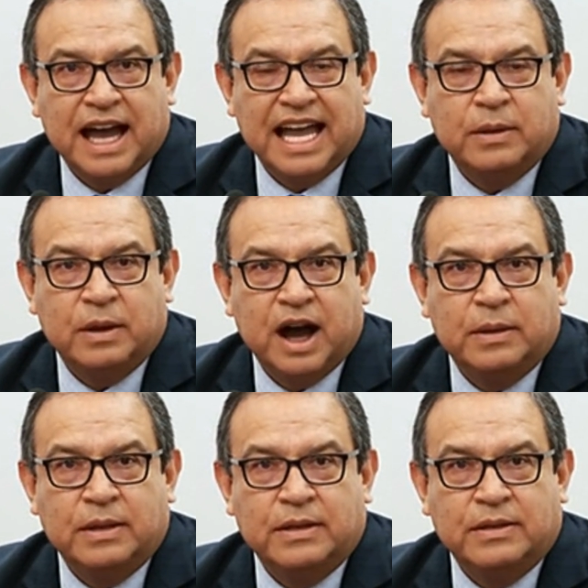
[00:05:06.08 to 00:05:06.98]

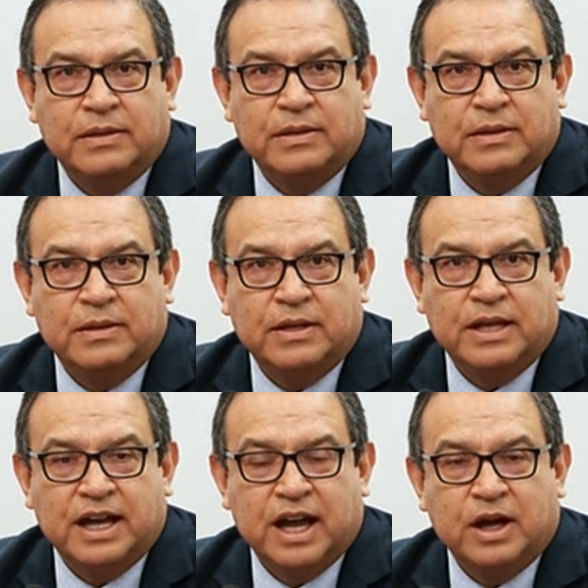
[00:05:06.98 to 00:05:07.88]
Experiment.
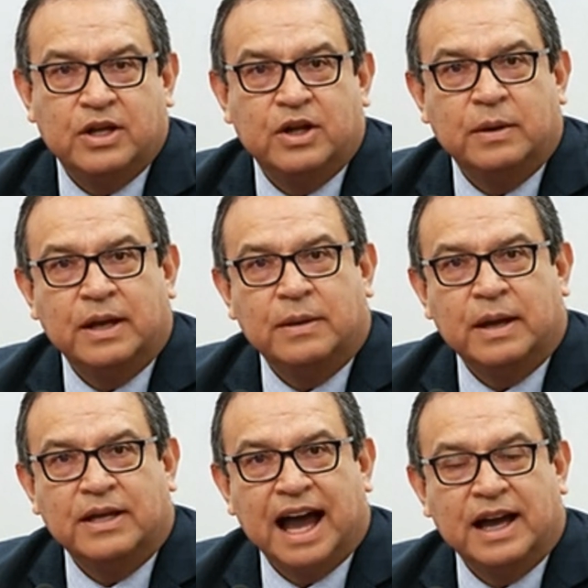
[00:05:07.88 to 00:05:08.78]
The Hillstrom
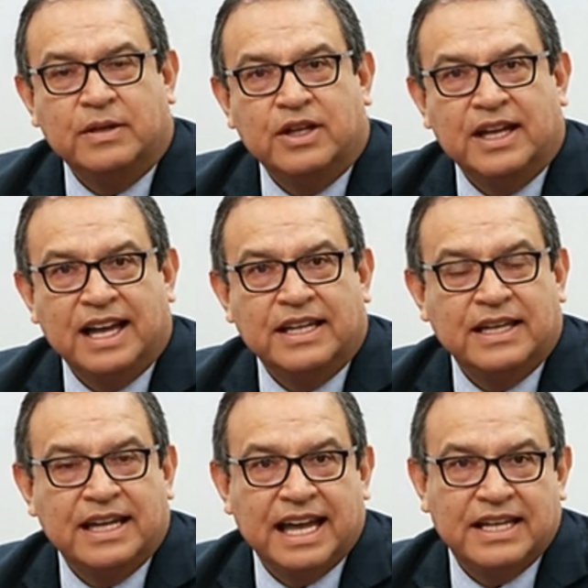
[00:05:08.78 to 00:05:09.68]
email
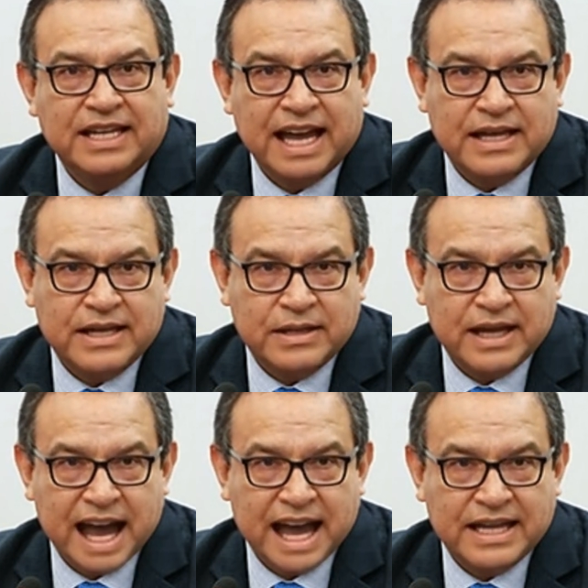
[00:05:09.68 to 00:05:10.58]
advertising dataset,
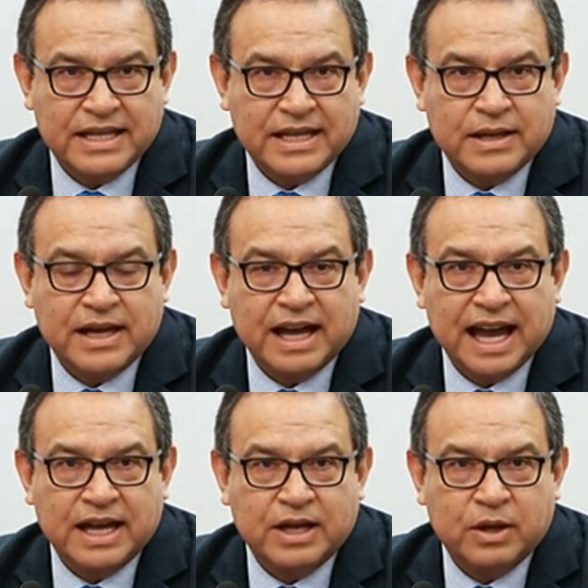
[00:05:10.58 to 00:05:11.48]
8,
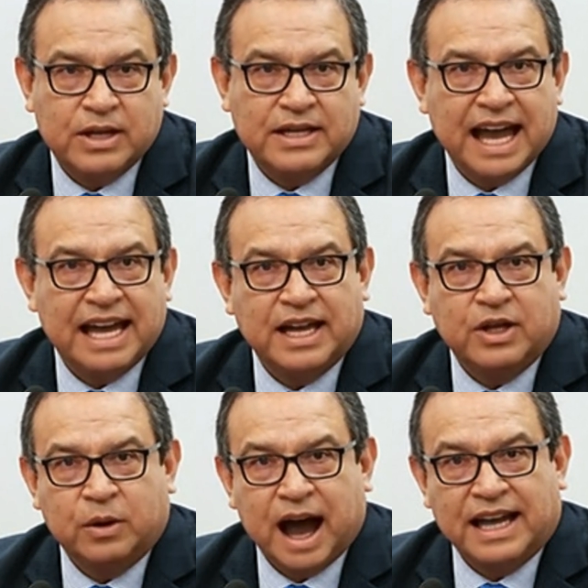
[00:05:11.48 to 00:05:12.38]
includes data
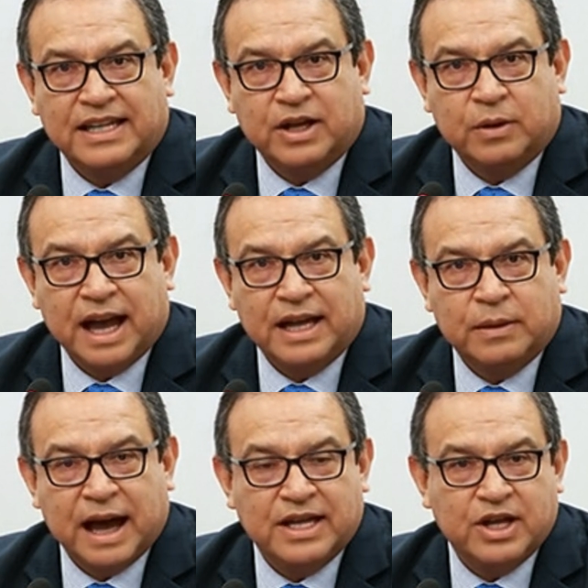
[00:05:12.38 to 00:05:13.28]
tracked in a
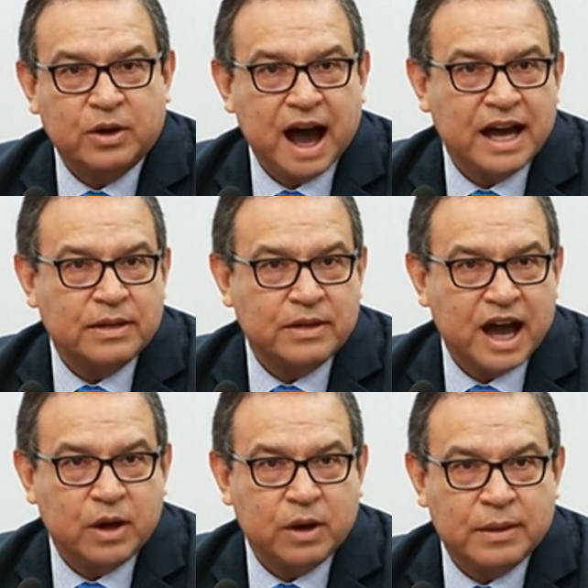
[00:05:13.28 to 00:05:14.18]
randomized trial
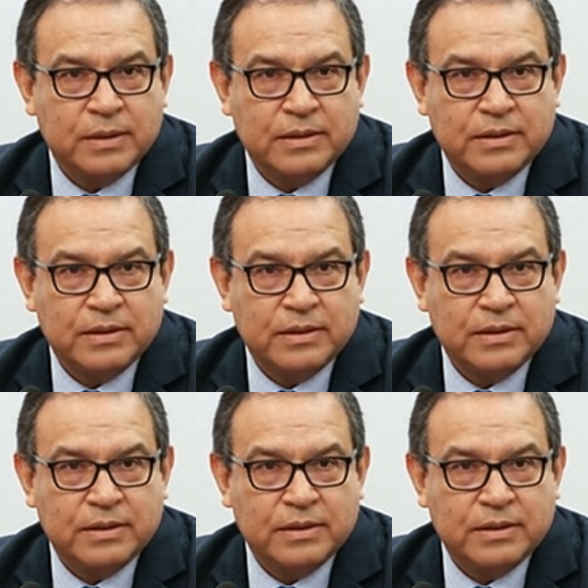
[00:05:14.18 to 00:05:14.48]
following